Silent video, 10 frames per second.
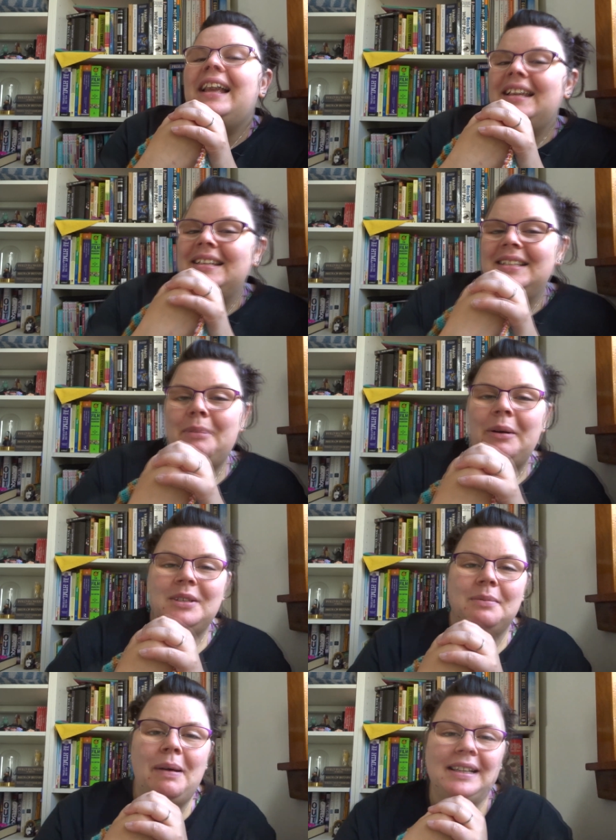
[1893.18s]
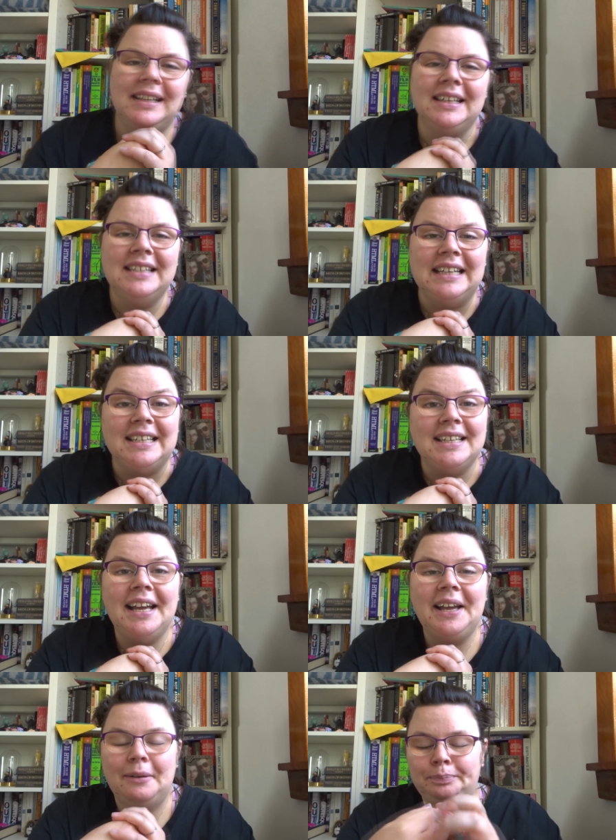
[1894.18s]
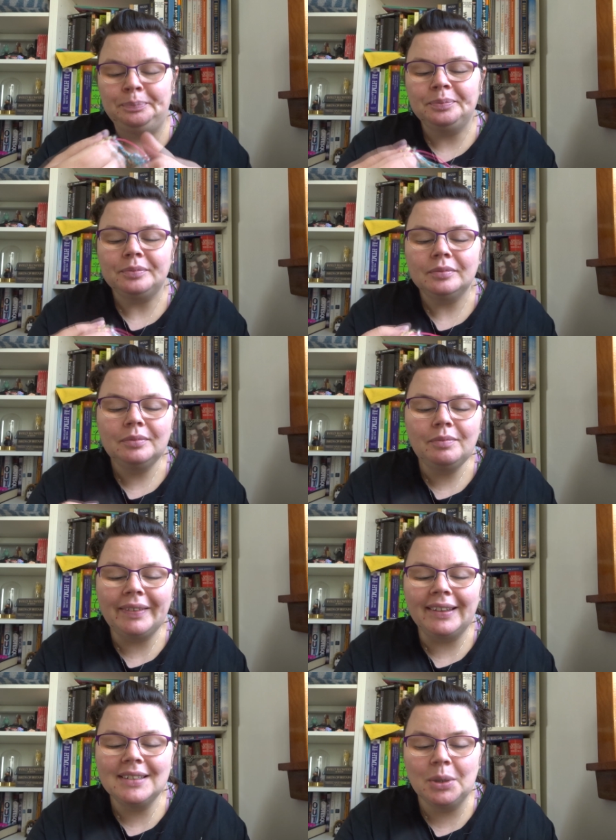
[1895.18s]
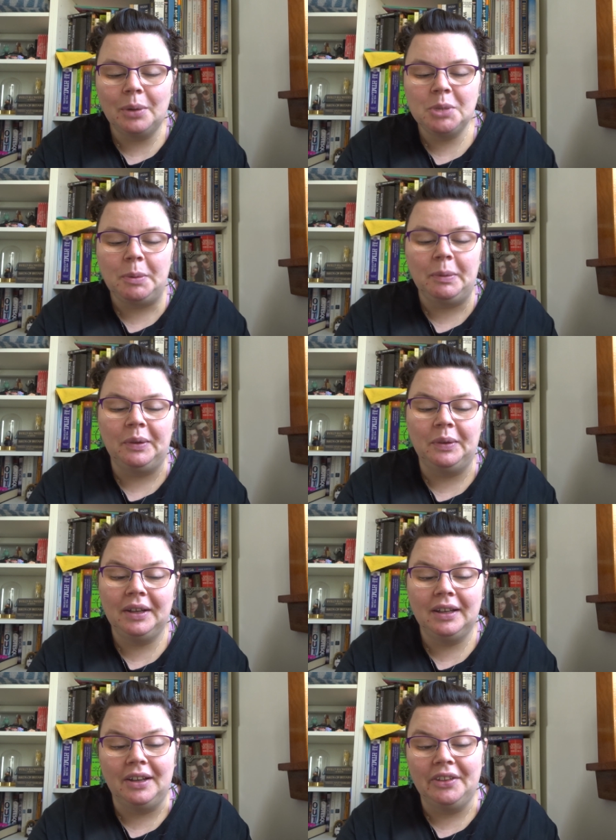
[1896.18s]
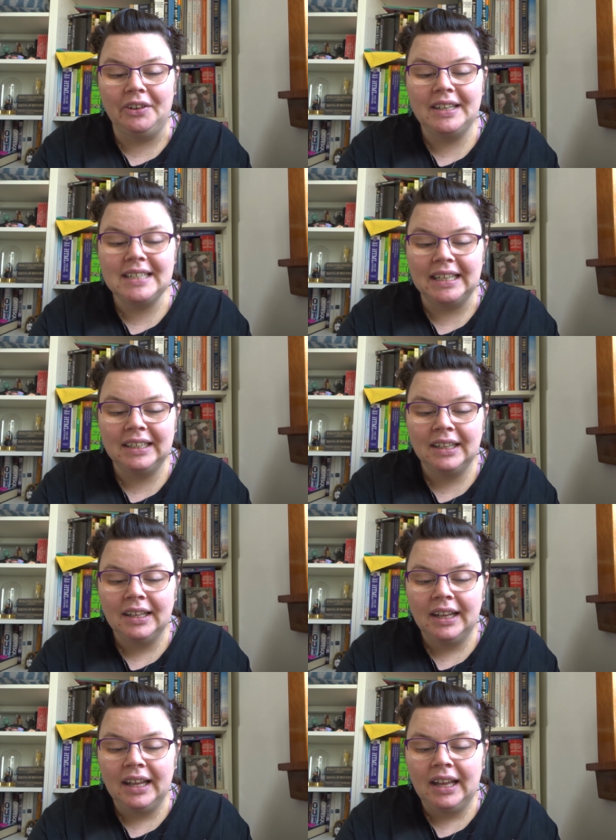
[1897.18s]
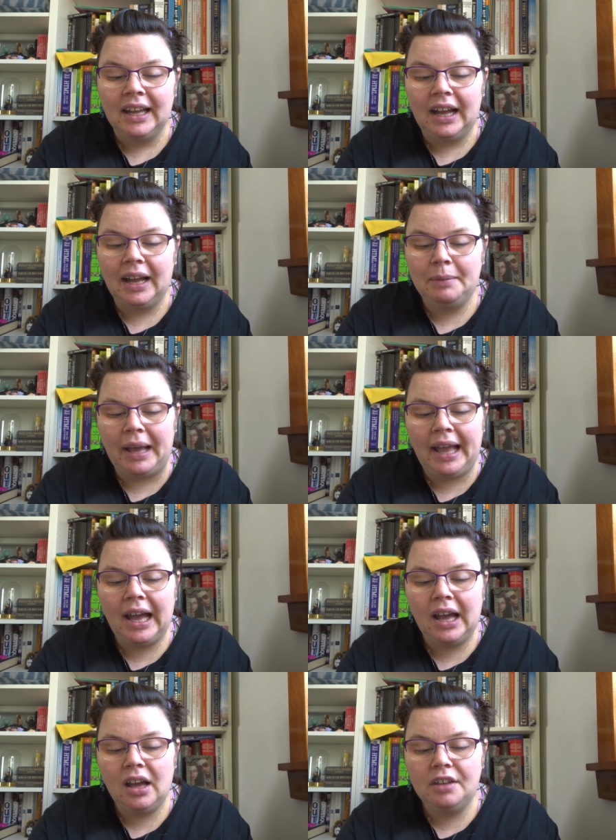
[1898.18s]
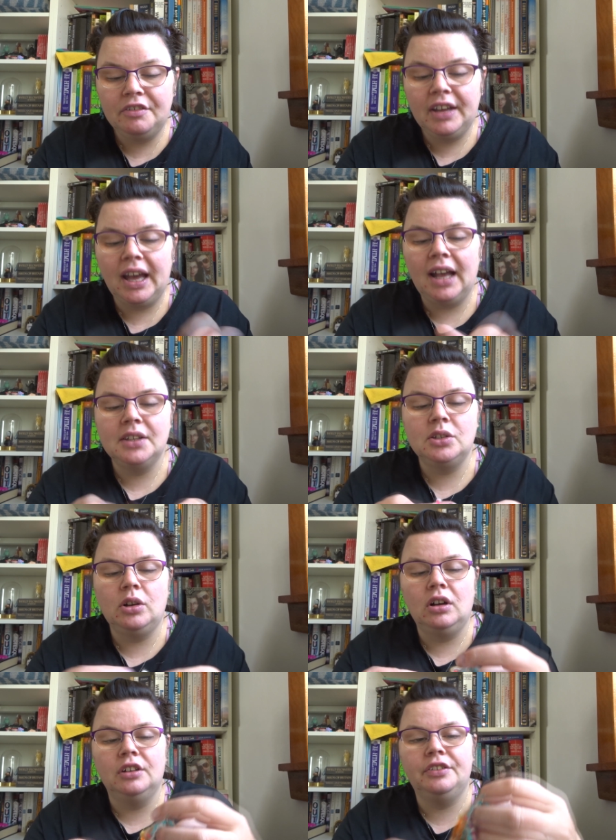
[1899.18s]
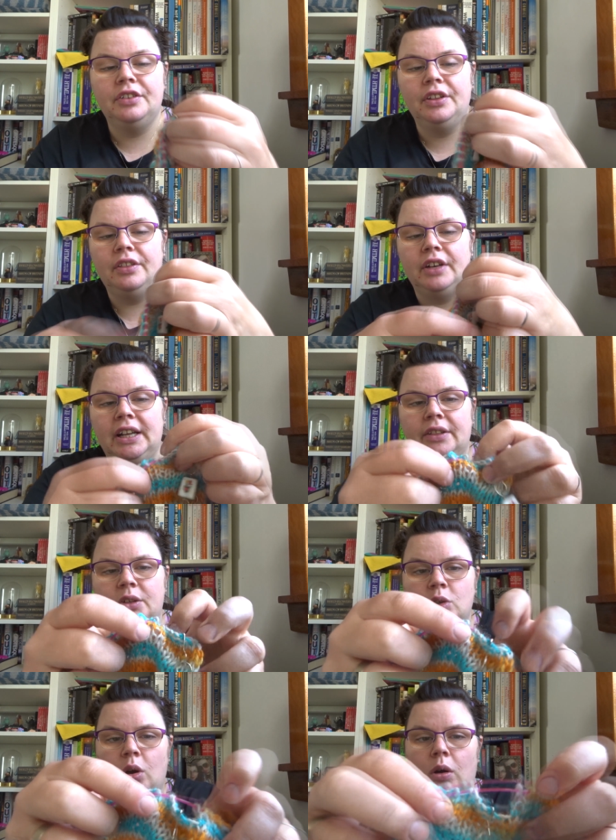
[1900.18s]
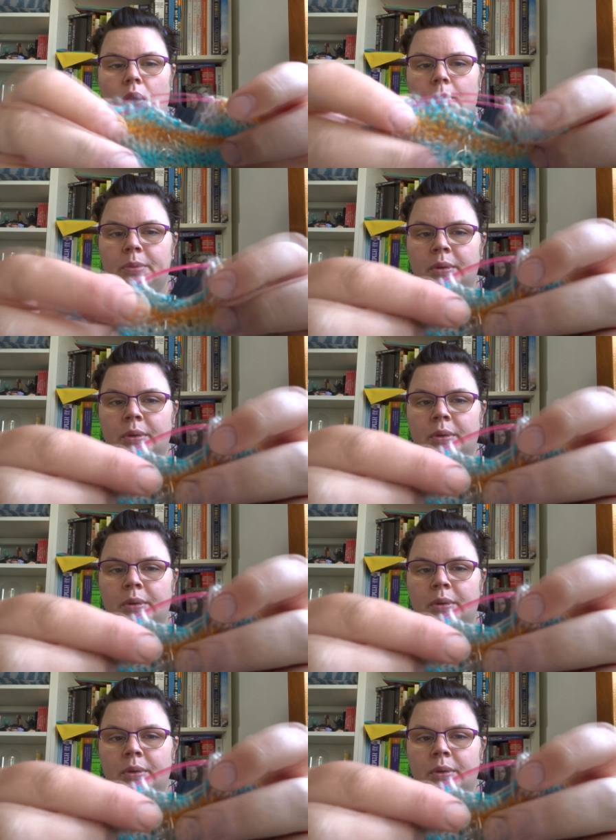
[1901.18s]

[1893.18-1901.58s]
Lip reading: is about as masochistic as I am to watch people cut their knitting. I have cast off 3 at the top